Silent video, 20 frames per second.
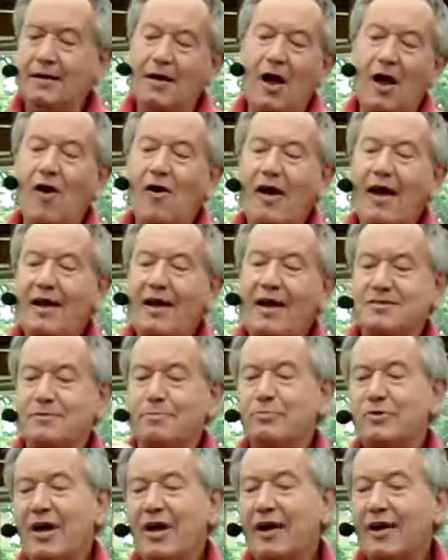I had
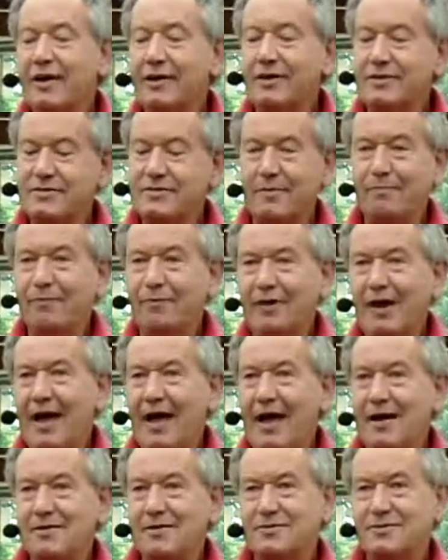some dahlias in
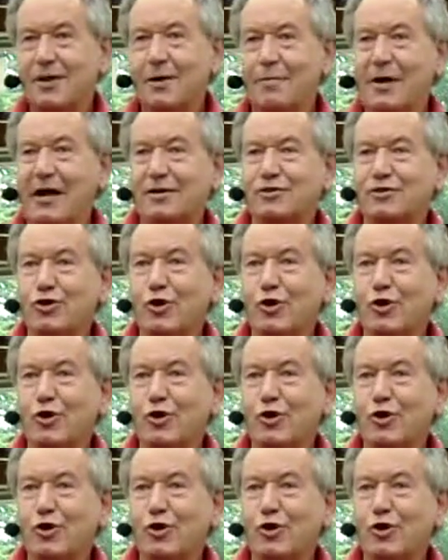flower until about